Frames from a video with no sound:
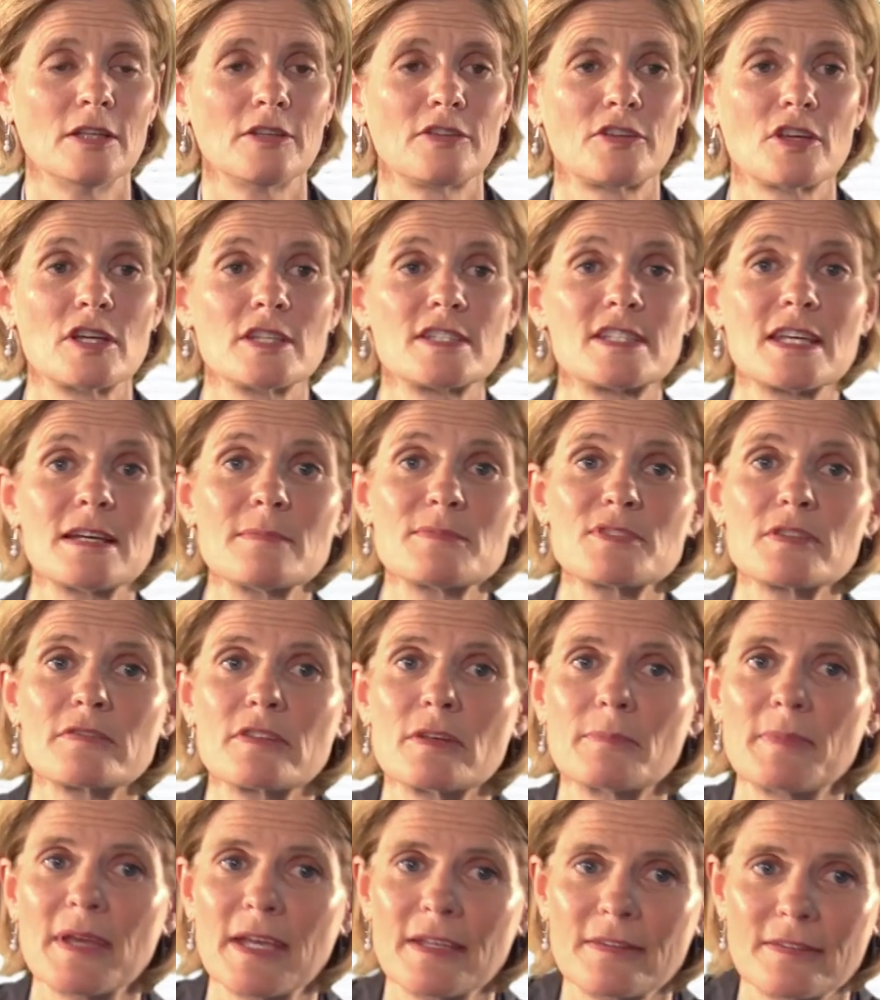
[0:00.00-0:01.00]
So in terms of
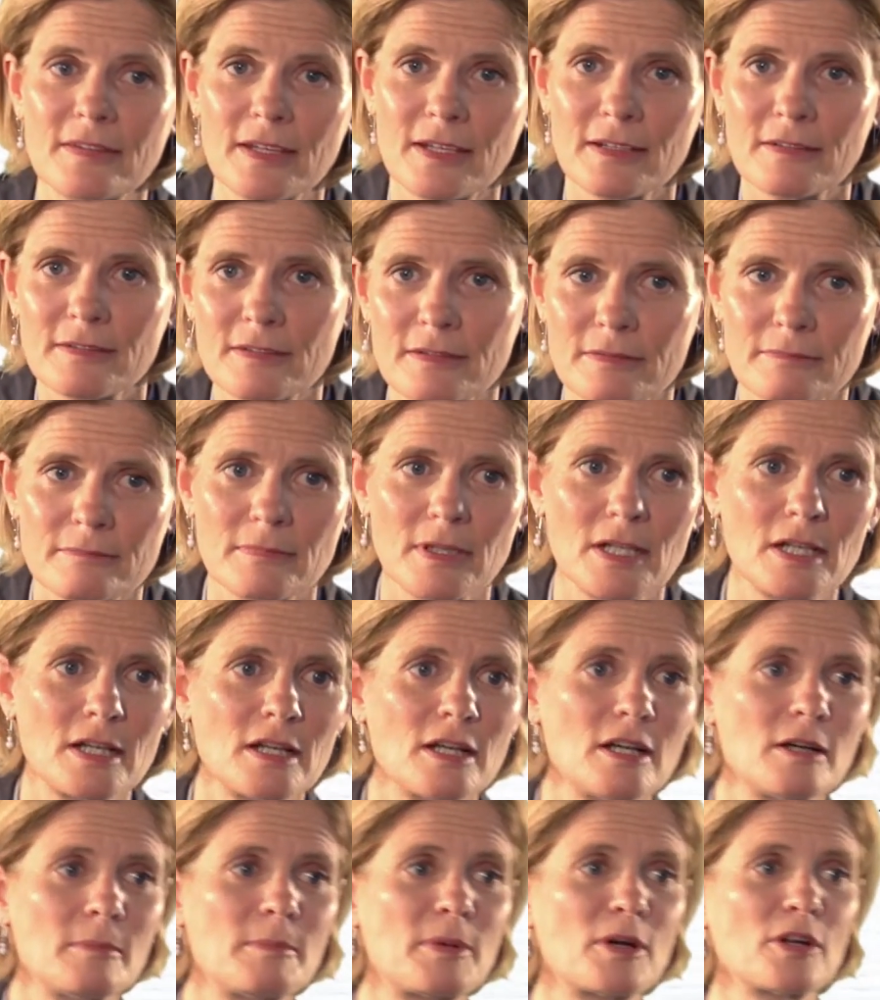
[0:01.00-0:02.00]
the basics,
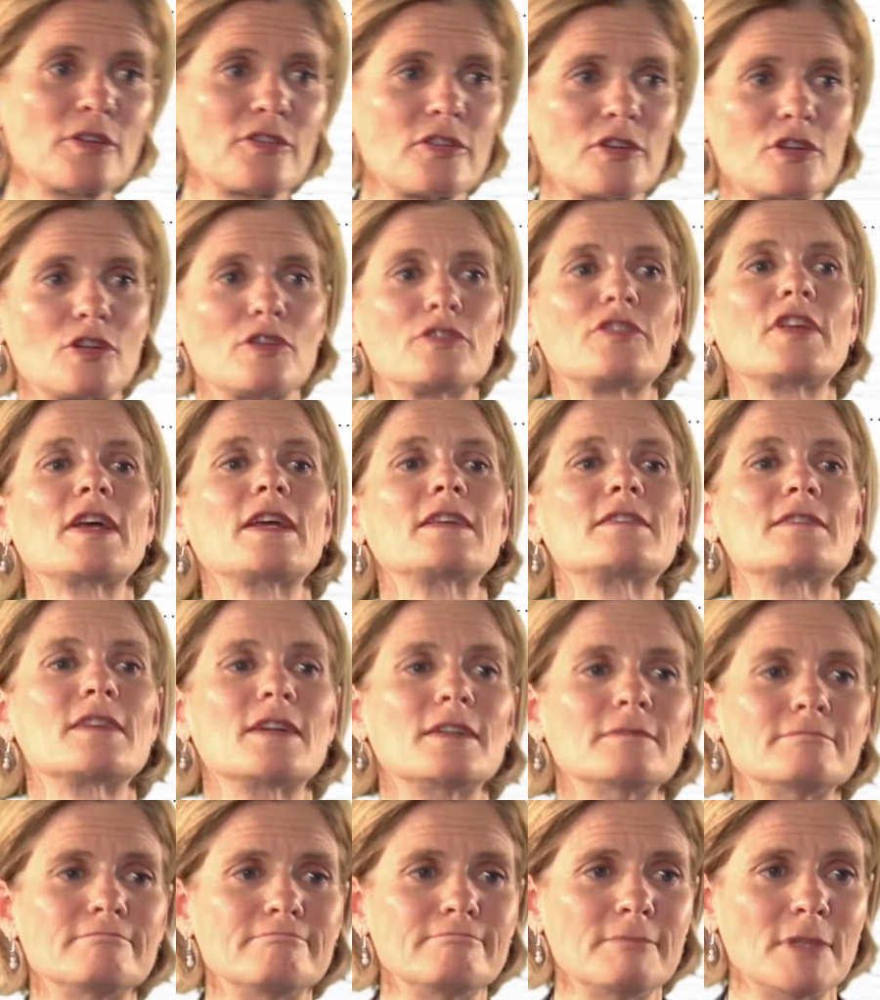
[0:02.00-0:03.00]
personal
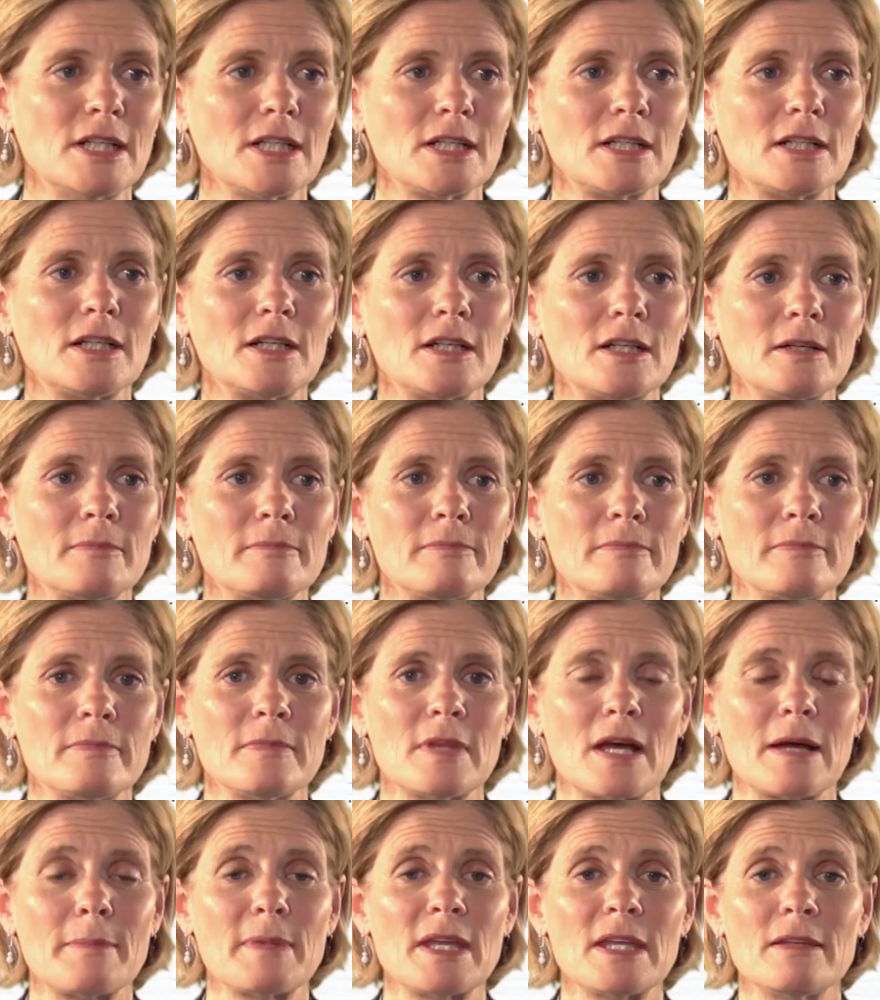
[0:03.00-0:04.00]
data,
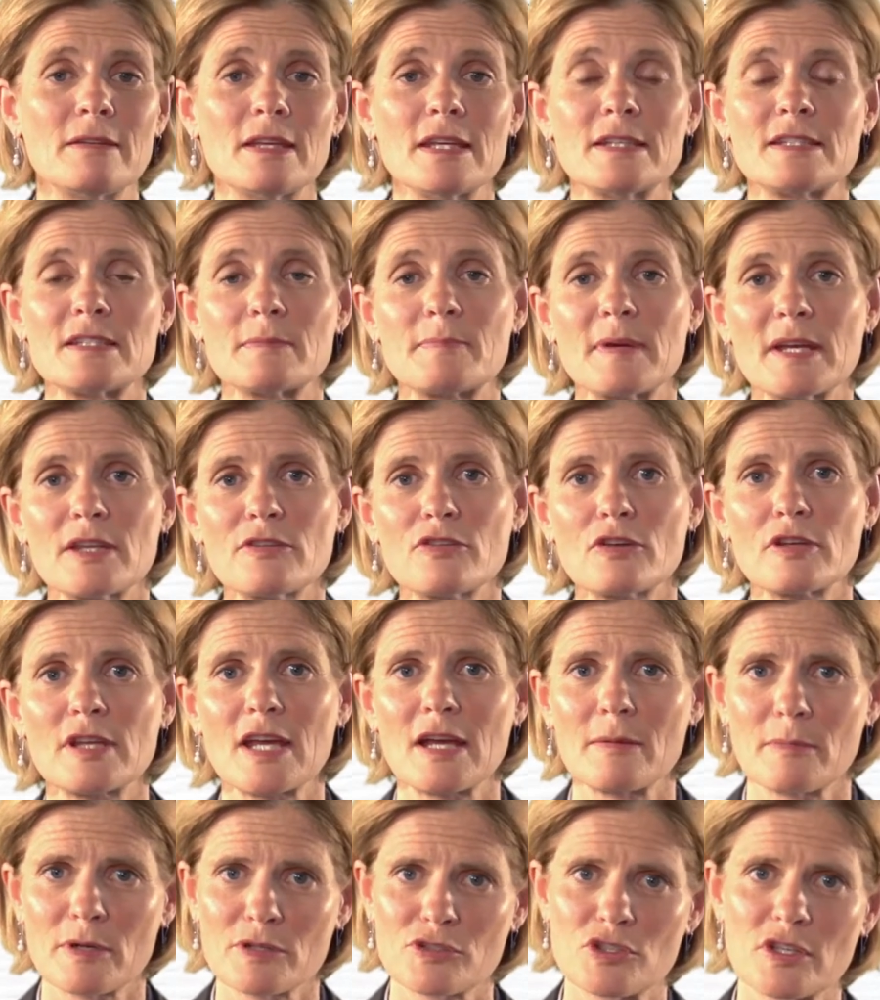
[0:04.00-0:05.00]
it depends on
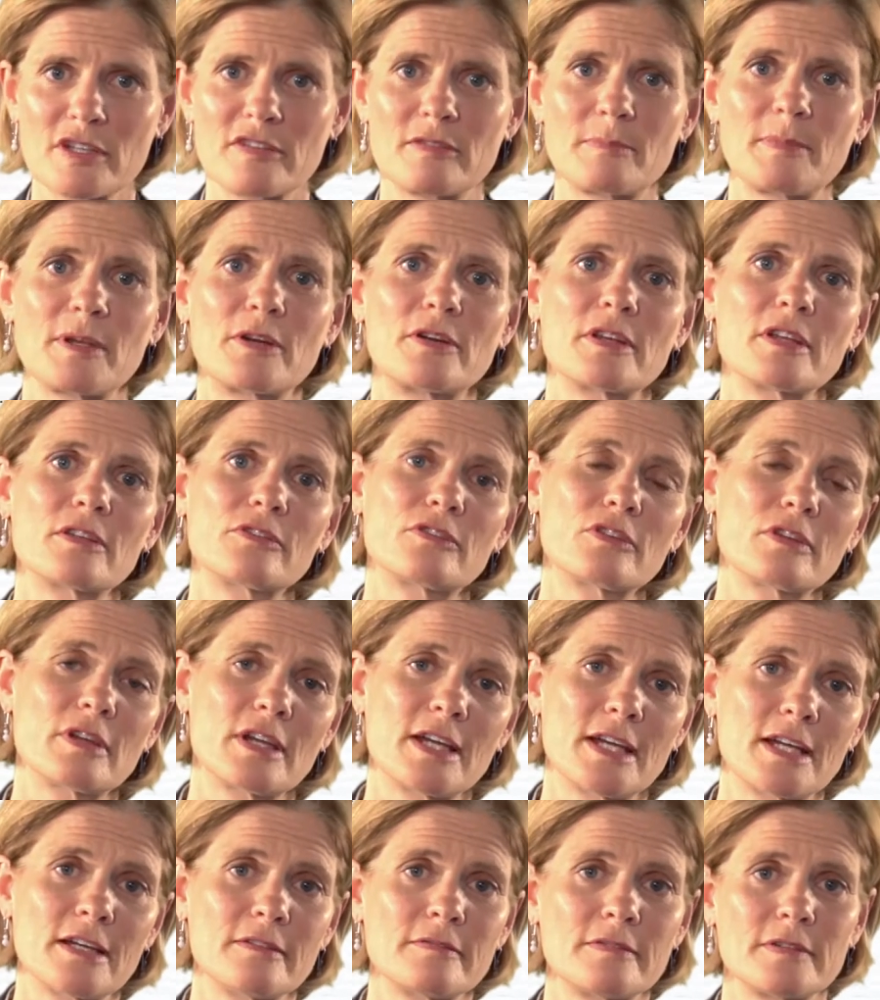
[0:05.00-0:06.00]
how much experience you
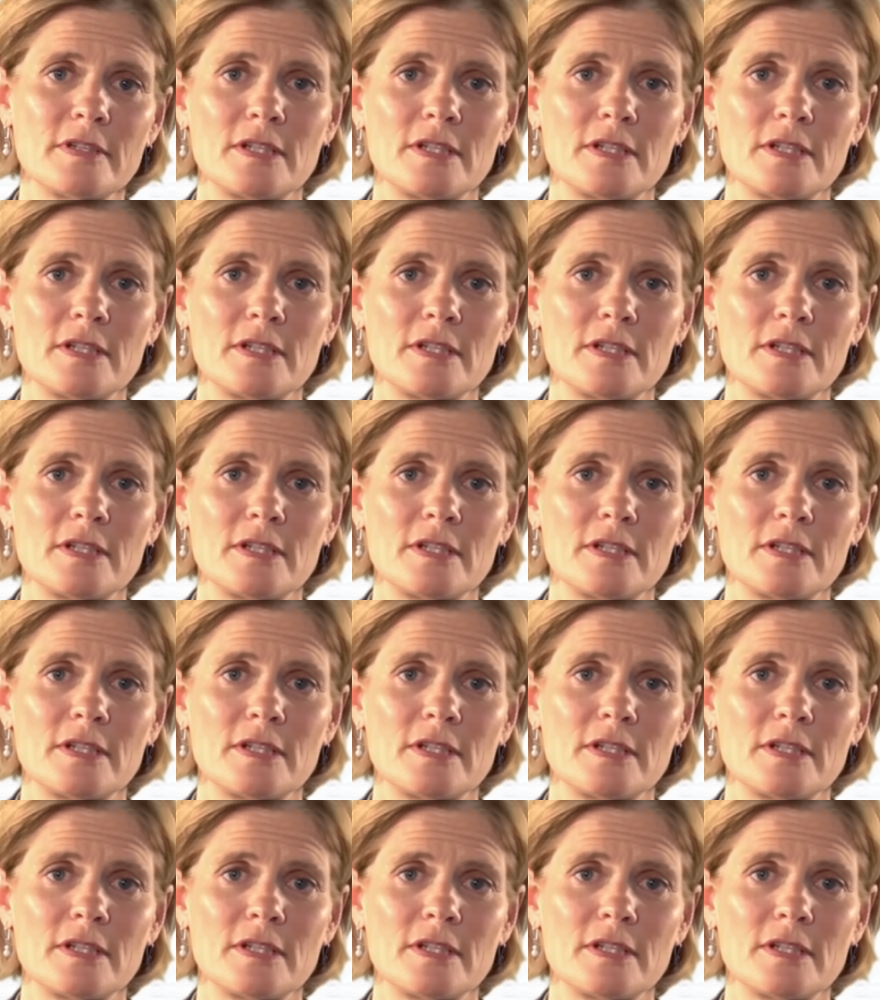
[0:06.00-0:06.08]
have.